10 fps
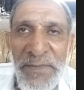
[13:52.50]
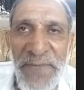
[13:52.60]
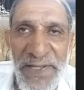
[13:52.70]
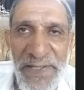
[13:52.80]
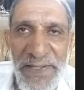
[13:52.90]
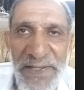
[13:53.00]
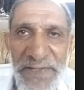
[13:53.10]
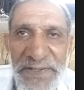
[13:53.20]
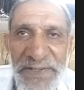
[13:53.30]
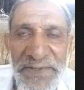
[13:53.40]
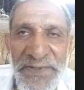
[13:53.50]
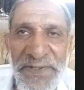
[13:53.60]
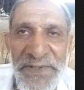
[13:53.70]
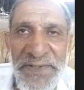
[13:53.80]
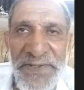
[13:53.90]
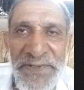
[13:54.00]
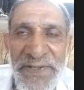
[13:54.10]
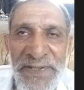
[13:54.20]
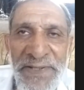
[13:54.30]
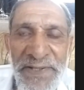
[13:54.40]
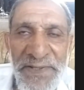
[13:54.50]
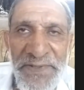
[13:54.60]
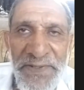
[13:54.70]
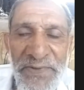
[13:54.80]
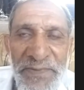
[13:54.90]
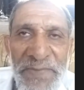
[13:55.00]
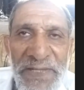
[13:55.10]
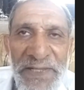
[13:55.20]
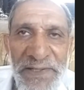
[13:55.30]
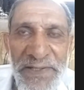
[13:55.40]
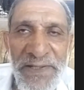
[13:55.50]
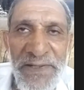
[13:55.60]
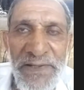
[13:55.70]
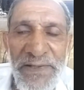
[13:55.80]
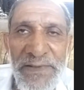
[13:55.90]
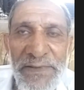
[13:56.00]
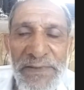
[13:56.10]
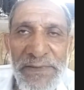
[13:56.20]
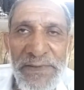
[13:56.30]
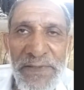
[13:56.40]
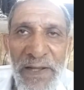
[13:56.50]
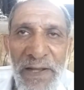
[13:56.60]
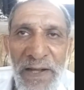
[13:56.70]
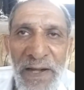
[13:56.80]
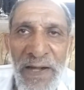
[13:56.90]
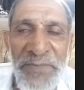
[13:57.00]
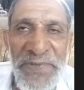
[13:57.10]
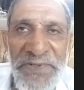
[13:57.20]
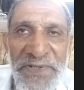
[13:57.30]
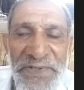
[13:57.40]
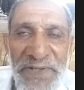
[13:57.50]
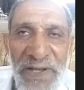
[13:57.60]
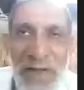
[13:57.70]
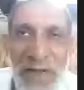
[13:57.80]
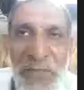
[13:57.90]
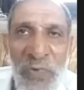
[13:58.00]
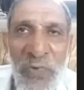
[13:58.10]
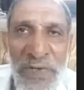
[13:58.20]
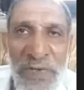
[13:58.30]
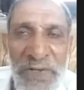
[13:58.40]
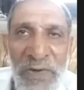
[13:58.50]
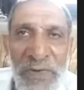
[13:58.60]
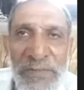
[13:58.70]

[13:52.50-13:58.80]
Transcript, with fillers: Malaria is a disease. As a result of malaria, RBCs are broken down